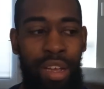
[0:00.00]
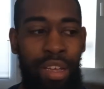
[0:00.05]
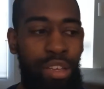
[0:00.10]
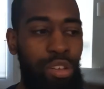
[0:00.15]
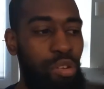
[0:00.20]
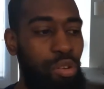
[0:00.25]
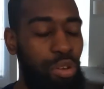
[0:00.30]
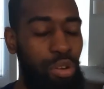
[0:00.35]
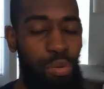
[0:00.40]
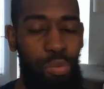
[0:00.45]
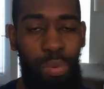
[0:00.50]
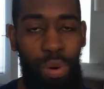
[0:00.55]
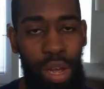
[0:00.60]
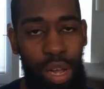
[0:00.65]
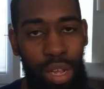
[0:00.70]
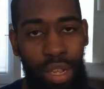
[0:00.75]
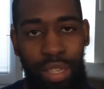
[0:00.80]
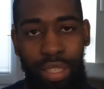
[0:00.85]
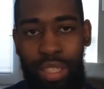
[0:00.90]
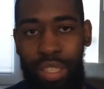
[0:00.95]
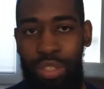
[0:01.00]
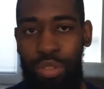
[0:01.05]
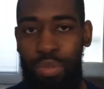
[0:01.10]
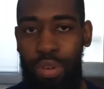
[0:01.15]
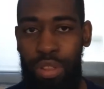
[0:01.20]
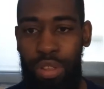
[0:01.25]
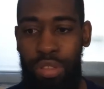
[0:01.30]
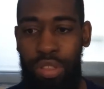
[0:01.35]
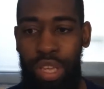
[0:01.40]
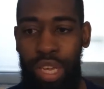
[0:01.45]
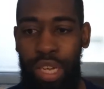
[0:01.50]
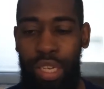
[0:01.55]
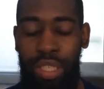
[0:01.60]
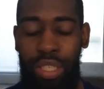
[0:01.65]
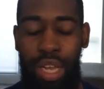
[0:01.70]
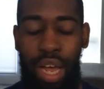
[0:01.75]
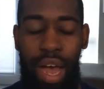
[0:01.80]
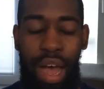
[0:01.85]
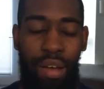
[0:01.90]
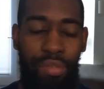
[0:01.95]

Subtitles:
you know, your runs and do other things.